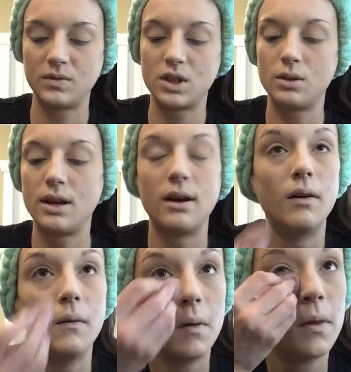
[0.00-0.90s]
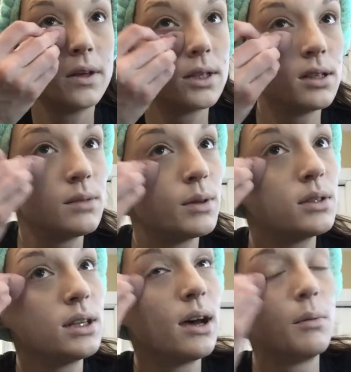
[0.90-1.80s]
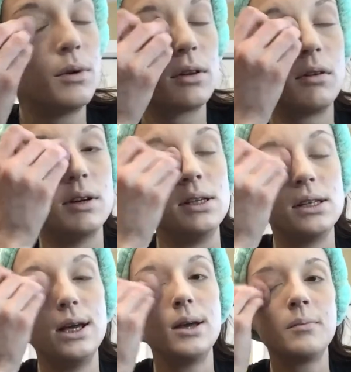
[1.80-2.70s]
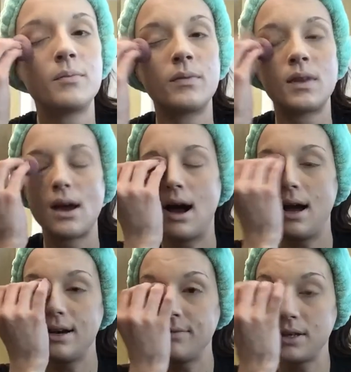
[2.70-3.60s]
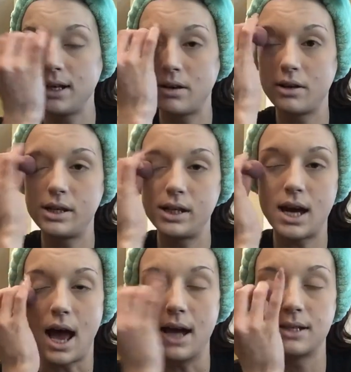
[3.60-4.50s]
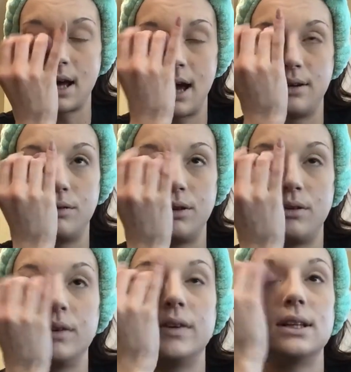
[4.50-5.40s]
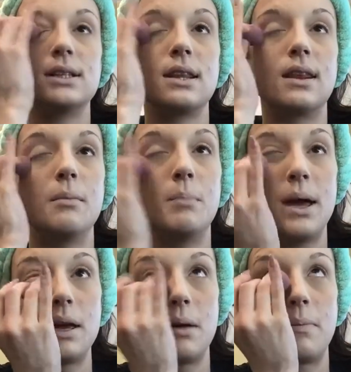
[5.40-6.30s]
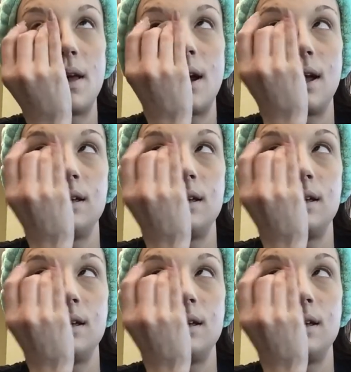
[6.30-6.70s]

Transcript: So now, this is supposed to help with creasing. I have really creasy eyes. I don't know if it's the makeup that I